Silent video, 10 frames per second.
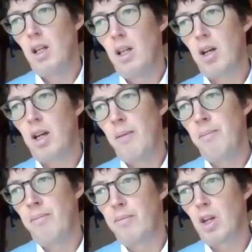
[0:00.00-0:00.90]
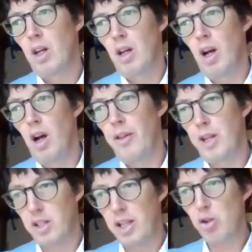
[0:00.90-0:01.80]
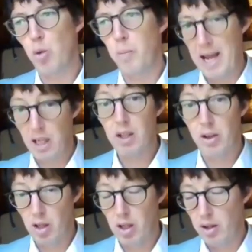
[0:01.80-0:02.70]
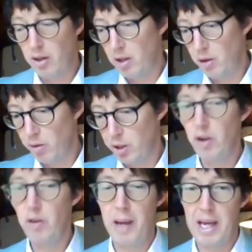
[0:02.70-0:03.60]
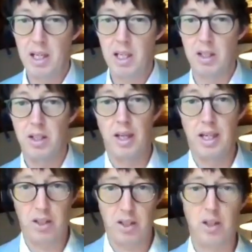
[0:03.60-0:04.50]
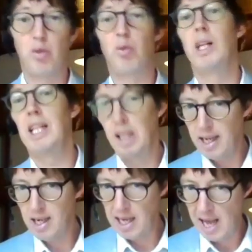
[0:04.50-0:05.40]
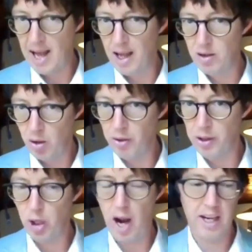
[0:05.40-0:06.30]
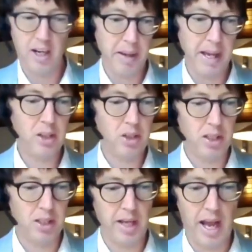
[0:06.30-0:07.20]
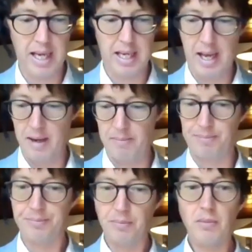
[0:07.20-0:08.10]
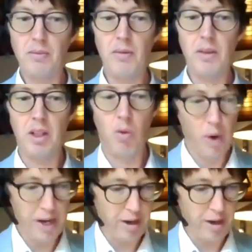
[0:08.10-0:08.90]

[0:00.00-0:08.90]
look, the central bank, the Reserve Bank is really leaning hard on the trading banks to say, we